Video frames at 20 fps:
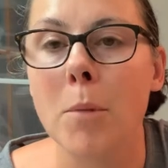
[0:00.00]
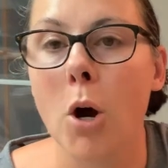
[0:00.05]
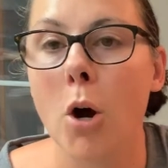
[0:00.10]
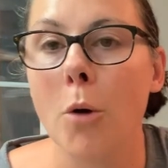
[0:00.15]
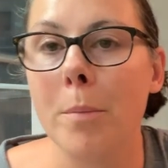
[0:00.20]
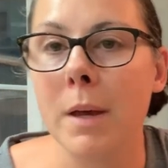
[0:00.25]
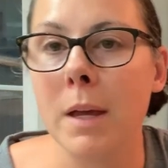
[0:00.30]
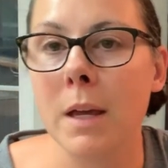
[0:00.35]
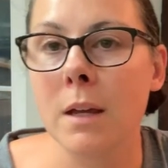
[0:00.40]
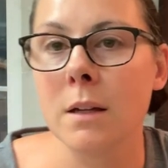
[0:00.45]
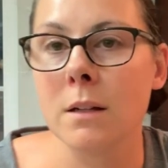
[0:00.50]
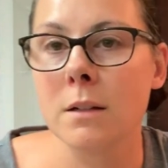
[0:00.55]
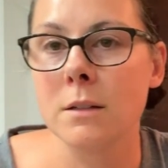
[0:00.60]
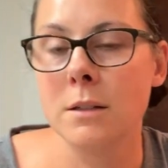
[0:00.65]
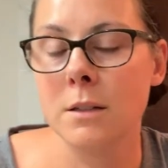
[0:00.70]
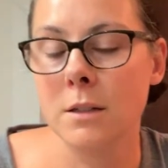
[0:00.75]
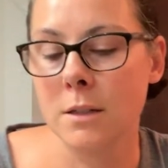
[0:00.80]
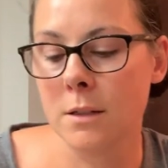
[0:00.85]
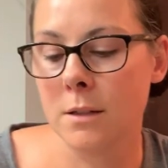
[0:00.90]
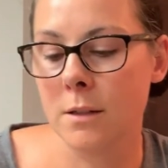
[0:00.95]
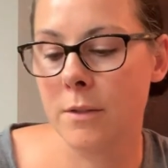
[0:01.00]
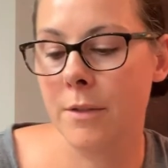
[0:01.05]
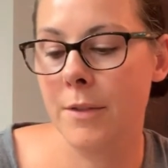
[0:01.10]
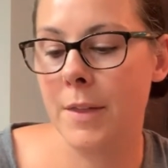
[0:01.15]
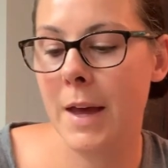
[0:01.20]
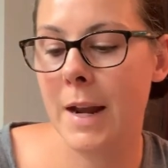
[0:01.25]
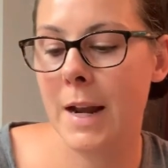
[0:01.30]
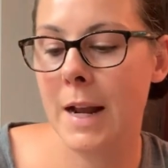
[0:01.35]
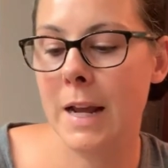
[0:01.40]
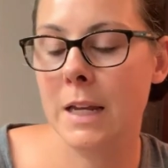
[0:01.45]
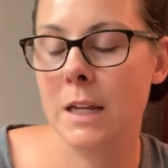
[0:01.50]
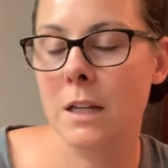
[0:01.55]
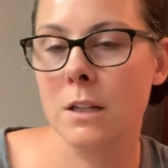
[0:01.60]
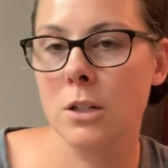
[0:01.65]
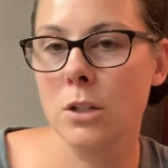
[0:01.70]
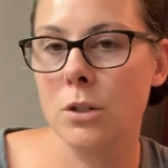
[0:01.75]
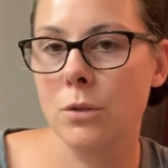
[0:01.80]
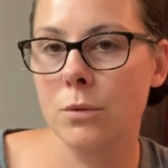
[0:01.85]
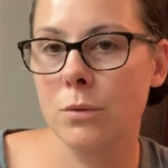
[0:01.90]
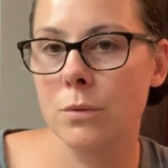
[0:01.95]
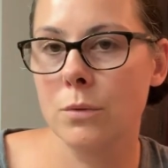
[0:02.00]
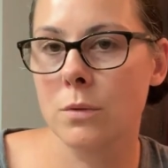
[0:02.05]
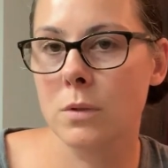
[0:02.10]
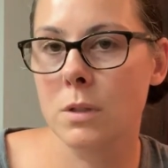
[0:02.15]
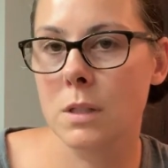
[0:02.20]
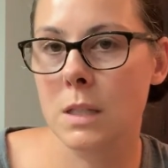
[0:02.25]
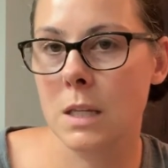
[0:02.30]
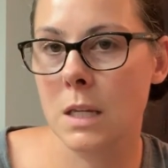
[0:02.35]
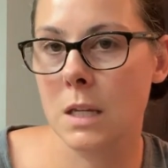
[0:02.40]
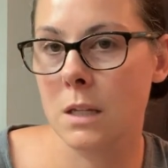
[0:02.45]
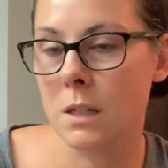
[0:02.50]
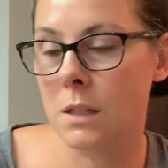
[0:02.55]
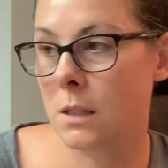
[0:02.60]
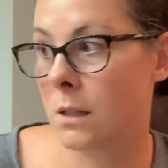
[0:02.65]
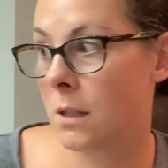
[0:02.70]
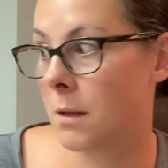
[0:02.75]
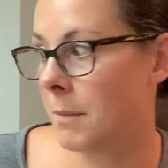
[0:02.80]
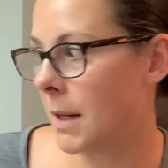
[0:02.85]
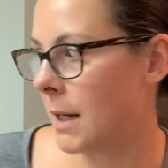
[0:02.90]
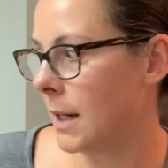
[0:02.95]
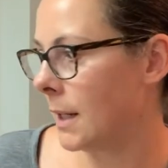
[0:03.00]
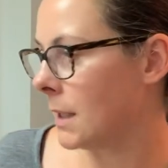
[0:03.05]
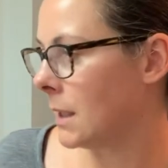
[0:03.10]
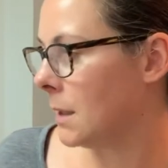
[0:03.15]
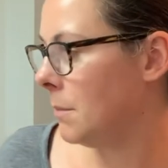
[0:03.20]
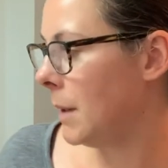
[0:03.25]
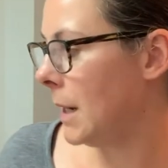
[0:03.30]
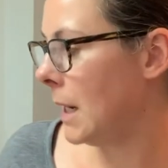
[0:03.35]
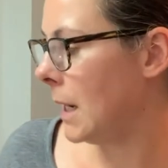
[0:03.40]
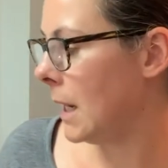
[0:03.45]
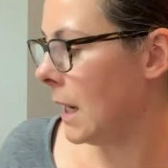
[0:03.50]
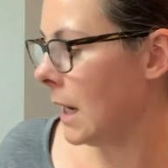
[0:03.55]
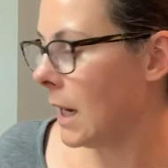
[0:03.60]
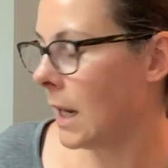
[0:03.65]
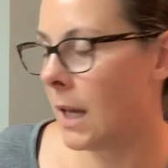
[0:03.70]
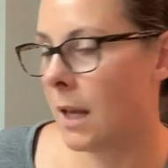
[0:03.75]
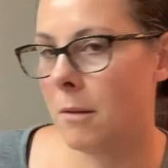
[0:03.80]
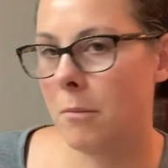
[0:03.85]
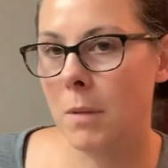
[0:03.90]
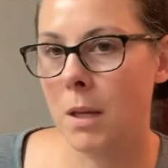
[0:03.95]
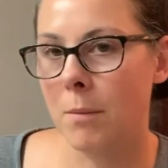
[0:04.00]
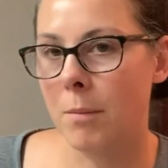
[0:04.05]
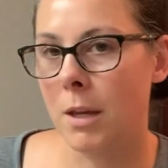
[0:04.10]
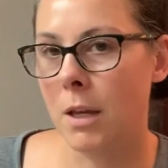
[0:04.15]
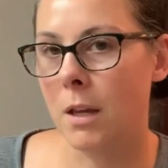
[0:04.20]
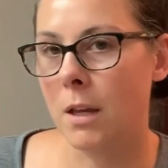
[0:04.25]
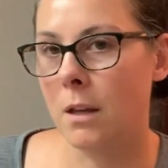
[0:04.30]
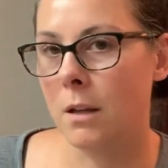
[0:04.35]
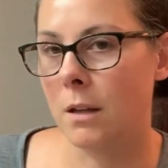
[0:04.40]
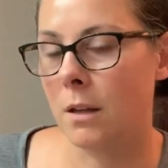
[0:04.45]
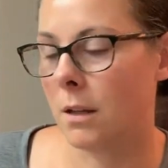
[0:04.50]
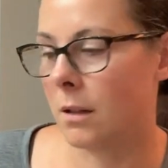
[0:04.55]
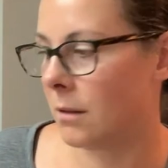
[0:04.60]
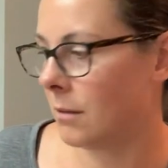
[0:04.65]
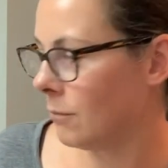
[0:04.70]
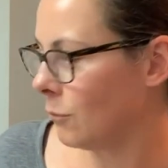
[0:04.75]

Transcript: I'm hoping that I can use these in my next beading and maybe it